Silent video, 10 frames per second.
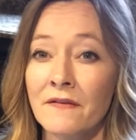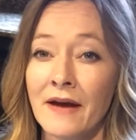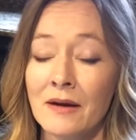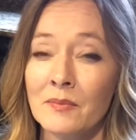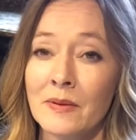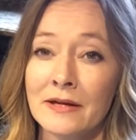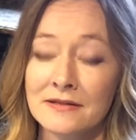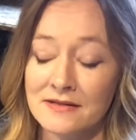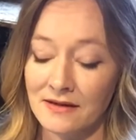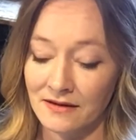that,
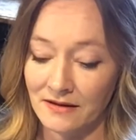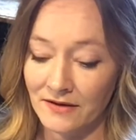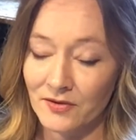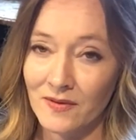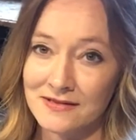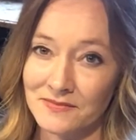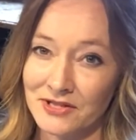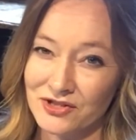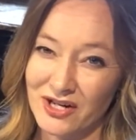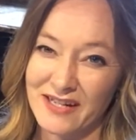but otherwise I'm
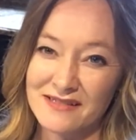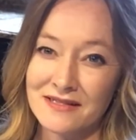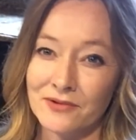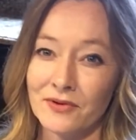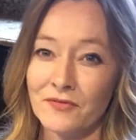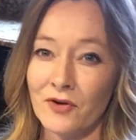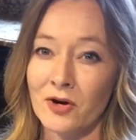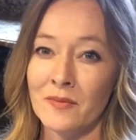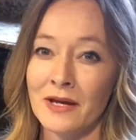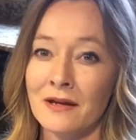going to try and stick with
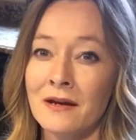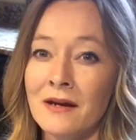farming.